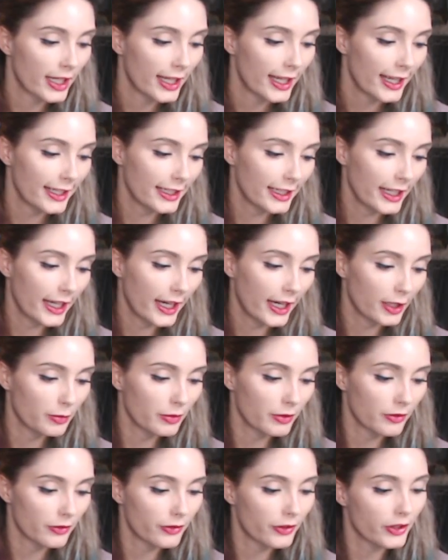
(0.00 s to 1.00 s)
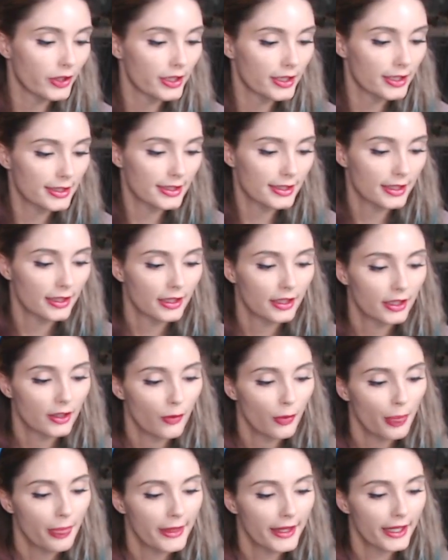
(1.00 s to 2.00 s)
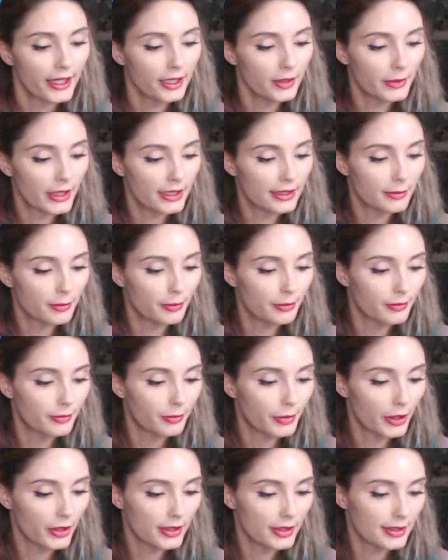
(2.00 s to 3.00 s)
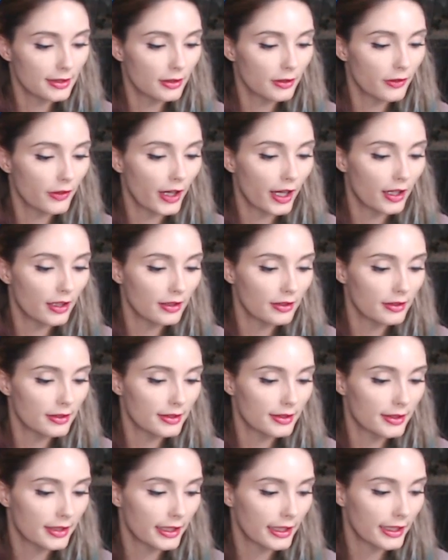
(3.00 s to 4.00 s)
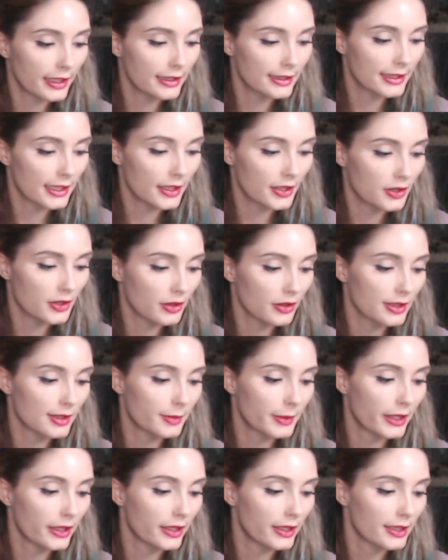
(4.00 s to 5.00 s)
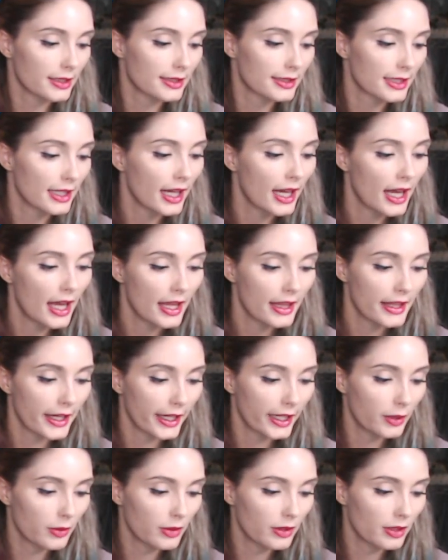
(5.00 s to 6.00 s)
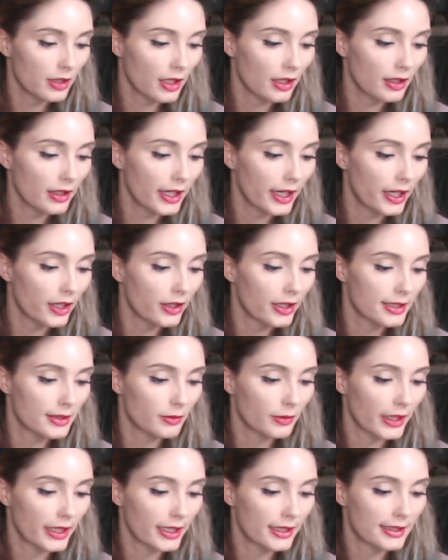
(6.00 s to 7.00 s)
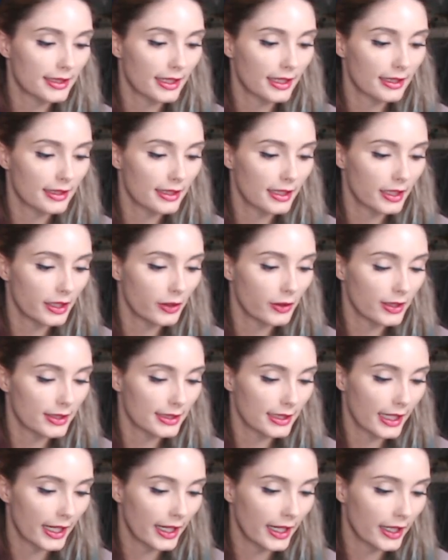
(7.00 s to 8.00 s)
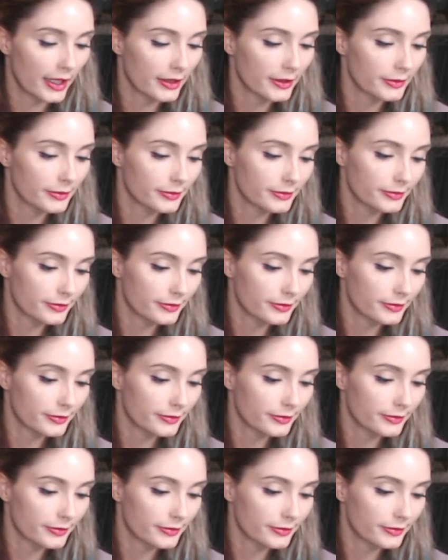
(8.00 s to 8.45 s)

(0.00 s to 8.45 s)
And he had been forced. He had made personal vows to the ancestral spirits that he would not allow his race to continue as it had.